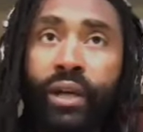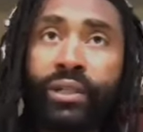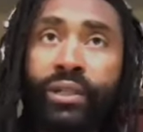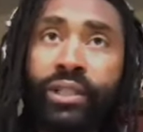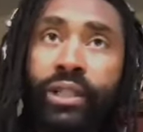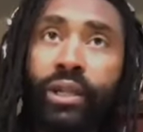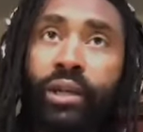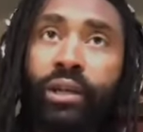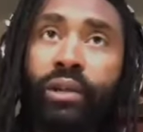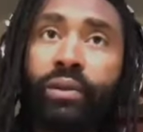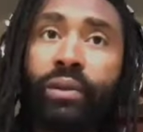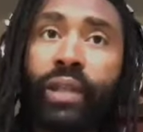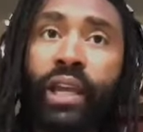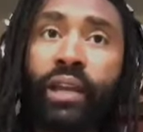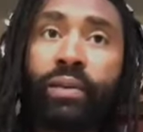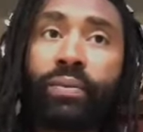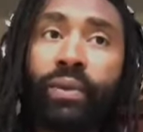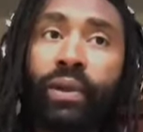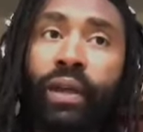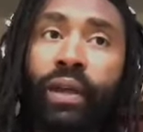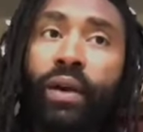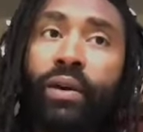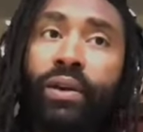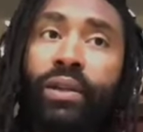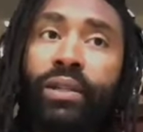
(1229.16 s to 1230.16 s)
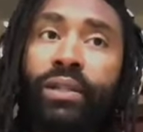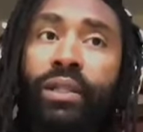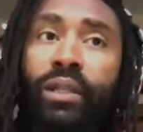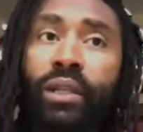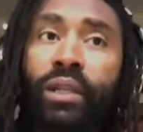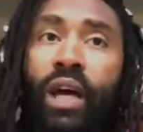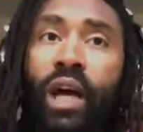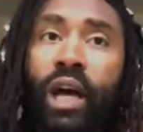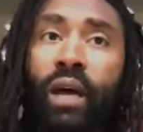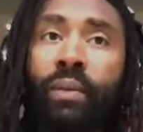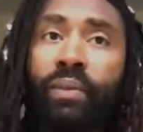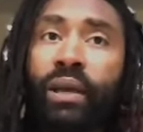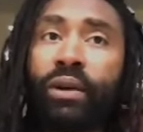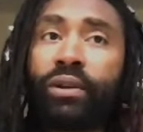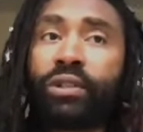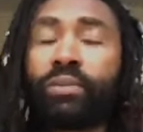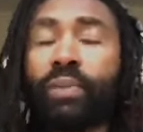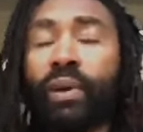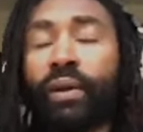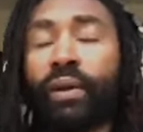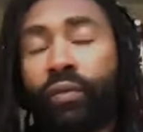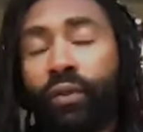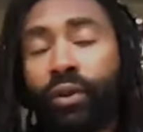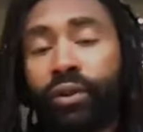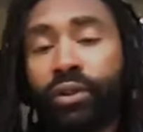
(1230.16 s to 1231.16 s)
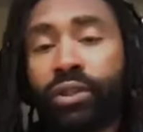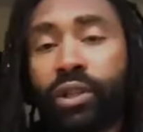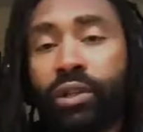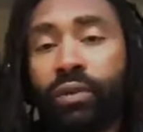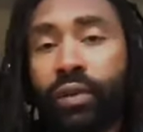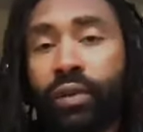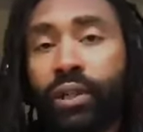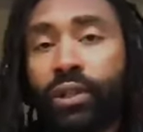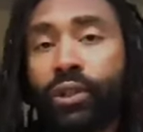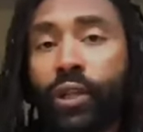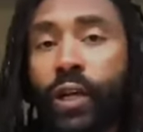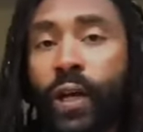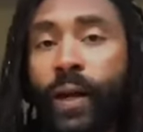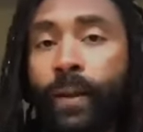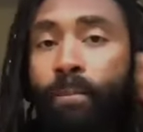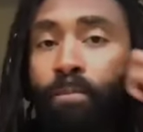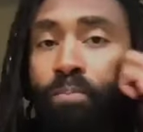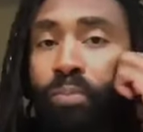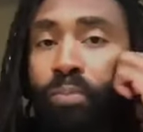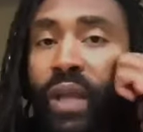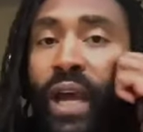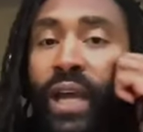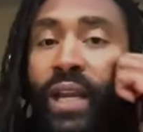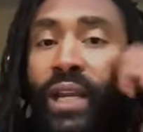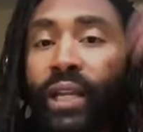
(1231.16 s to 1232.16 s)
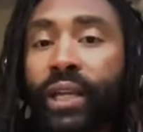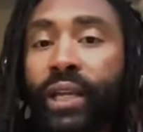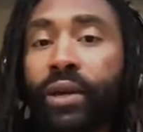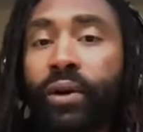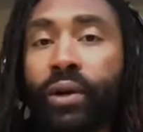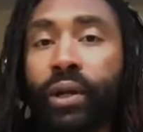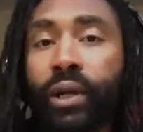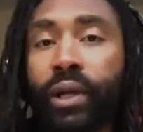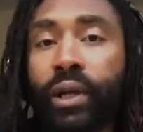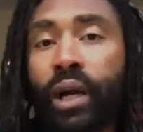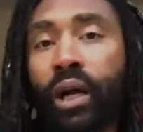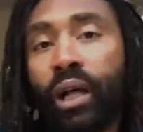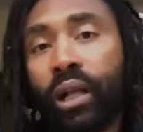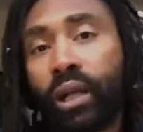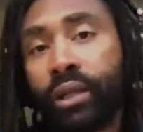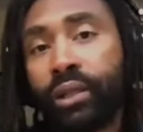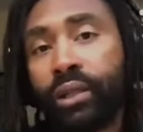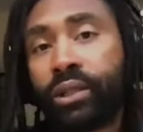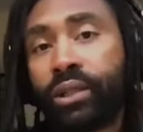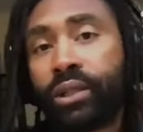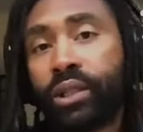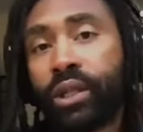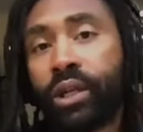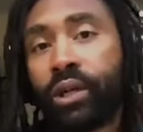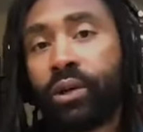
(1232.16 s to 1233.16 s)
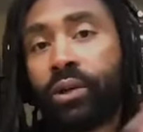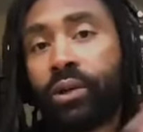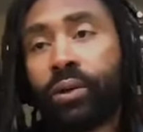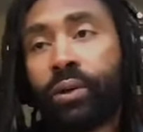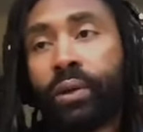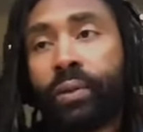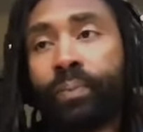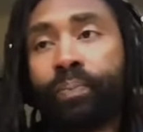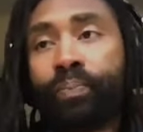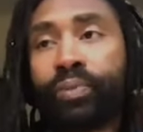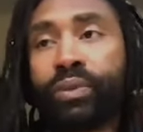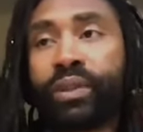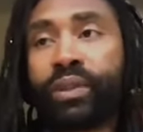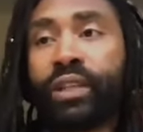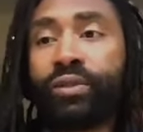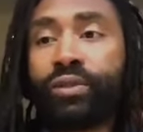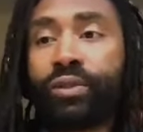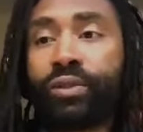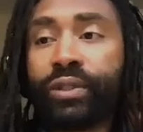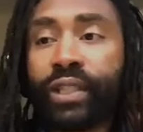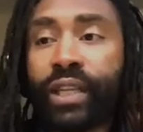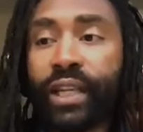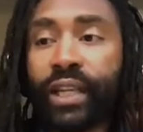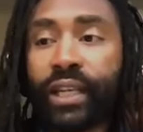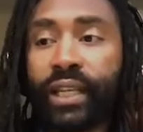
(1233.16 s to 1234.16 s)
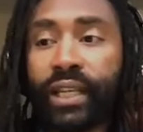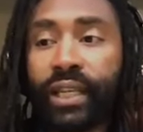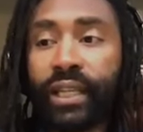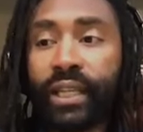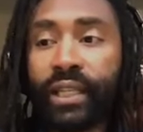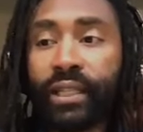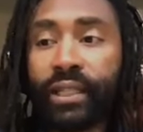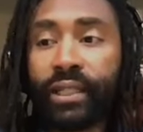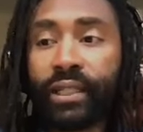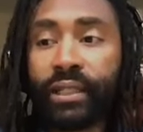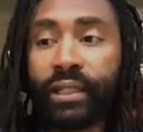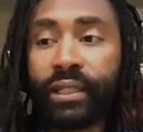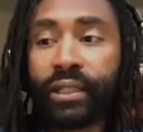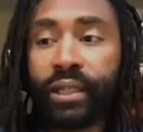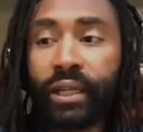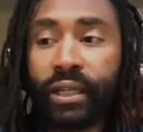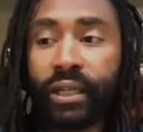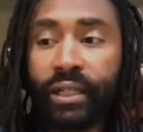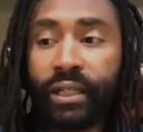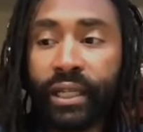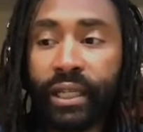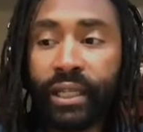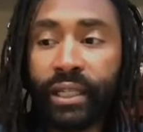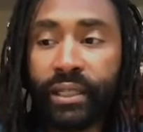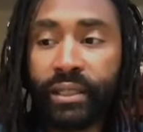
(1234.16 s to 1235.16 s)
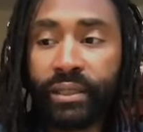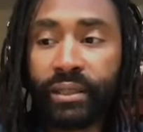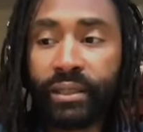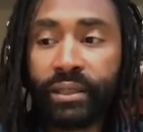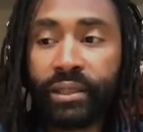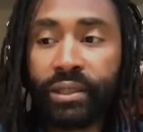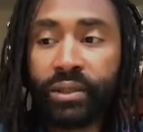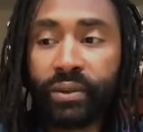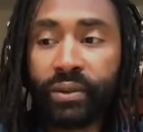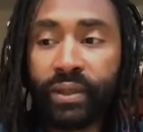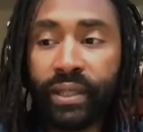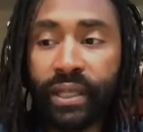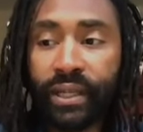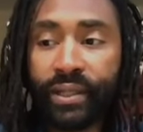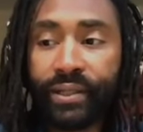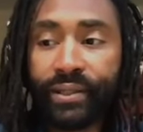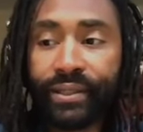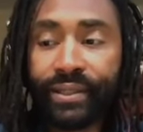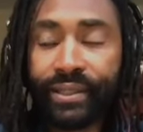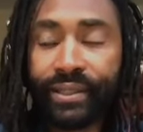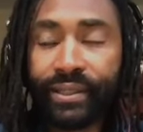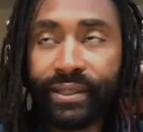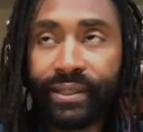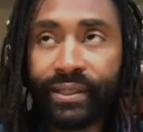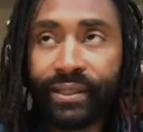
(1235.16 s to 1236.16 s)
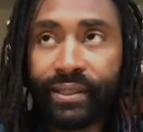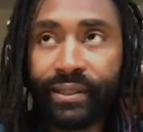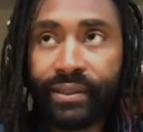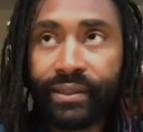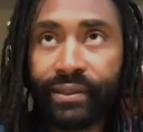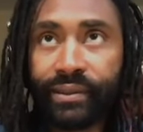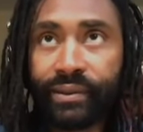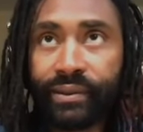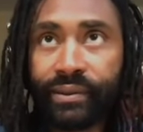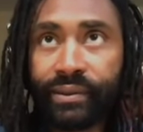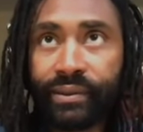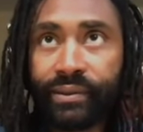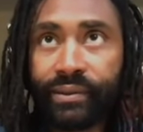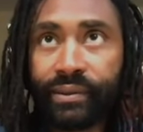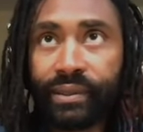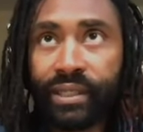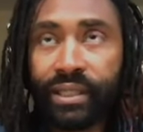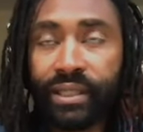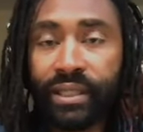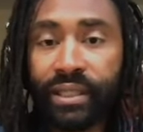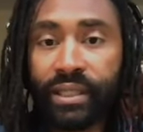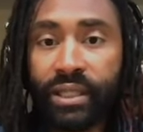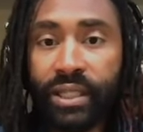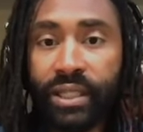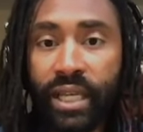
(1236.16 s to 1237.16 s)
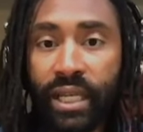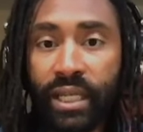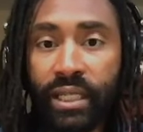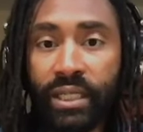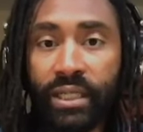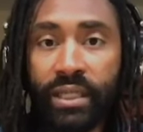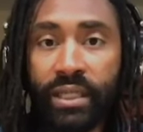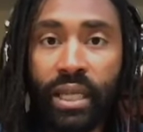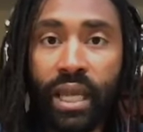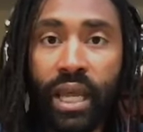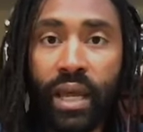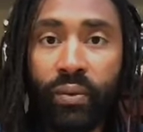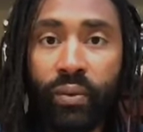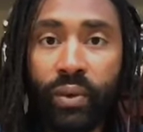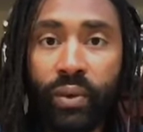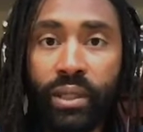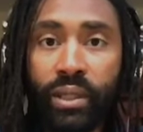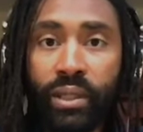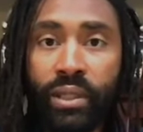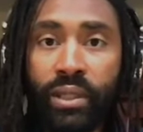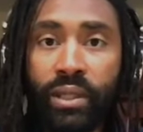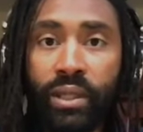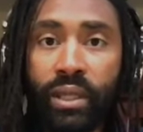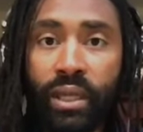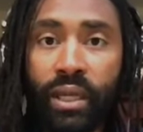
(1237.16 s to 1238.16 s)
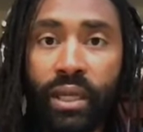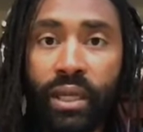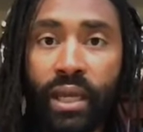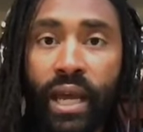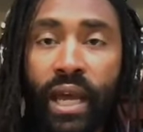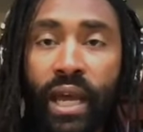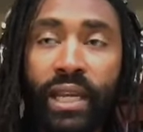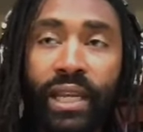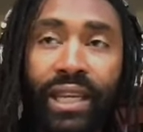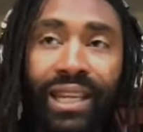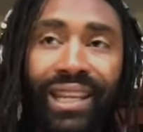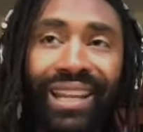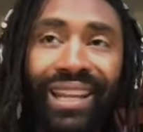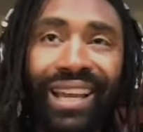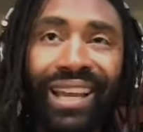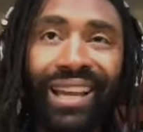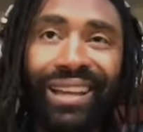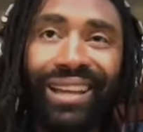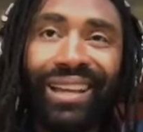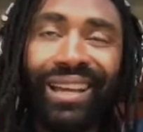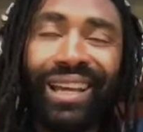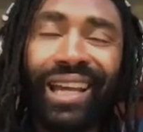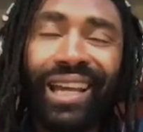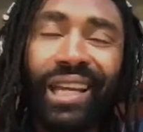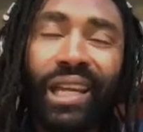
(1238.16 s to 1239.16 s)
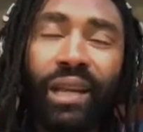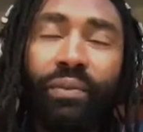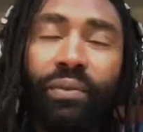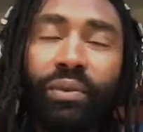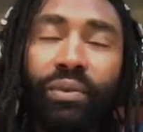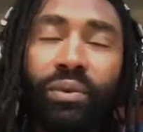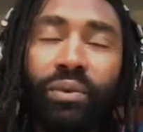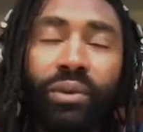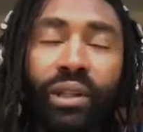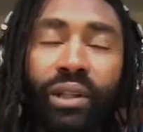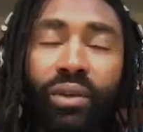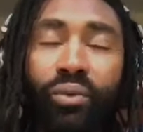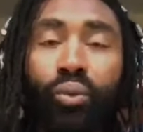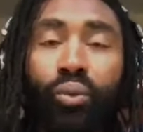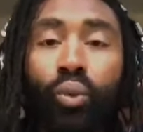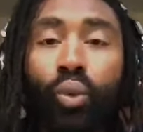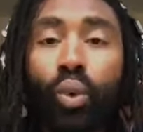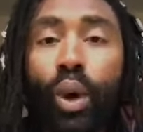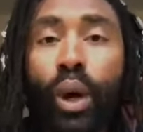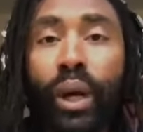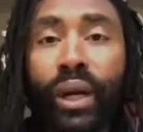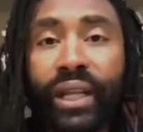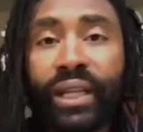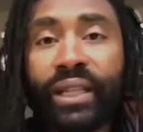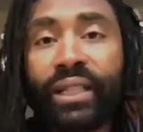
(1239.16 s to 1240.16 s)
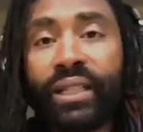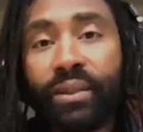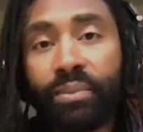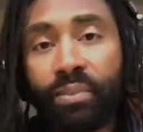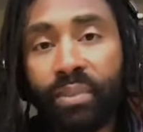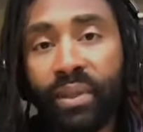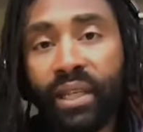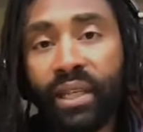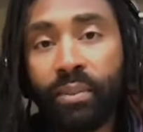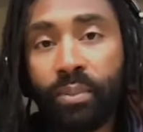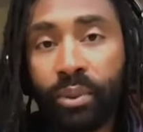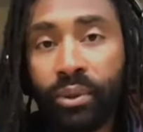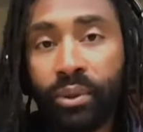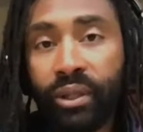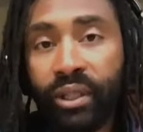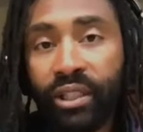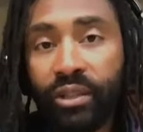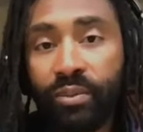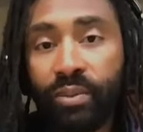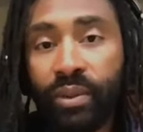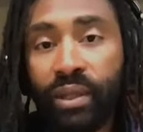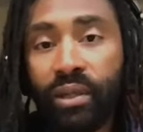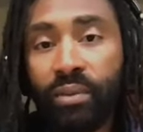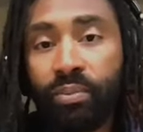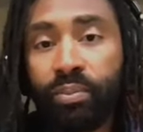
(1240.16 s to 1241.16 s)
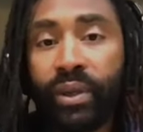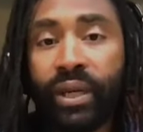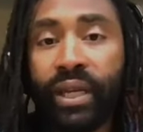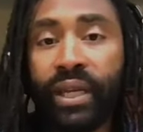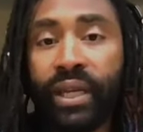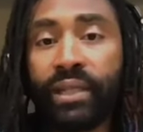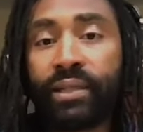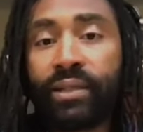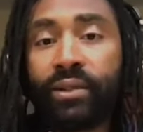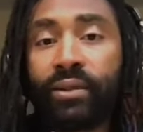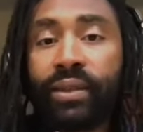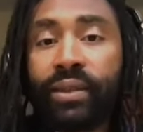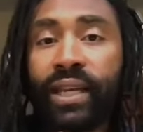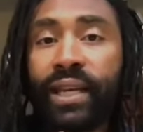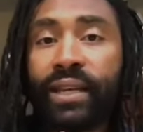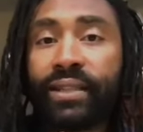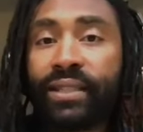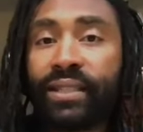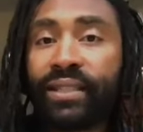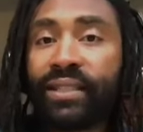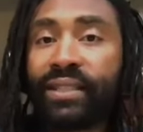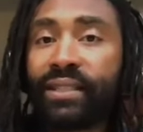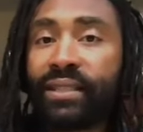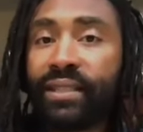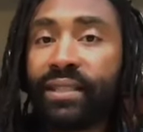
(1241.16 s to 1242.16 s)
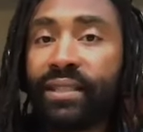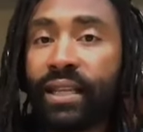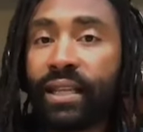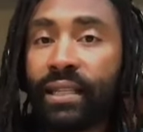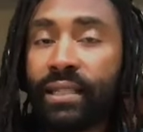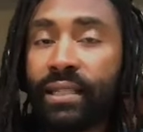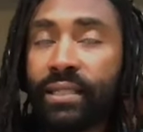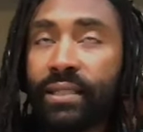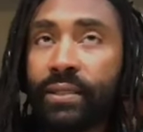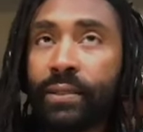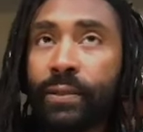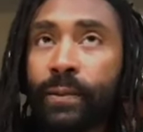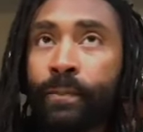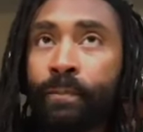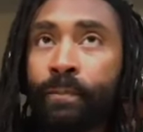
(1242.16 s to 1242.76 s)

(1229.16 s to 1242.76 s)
So like I was a cop. That was my first career job. I didn't go to college. So this was like in 2006, I went to I never really wanted to be a policeman, but in 2006,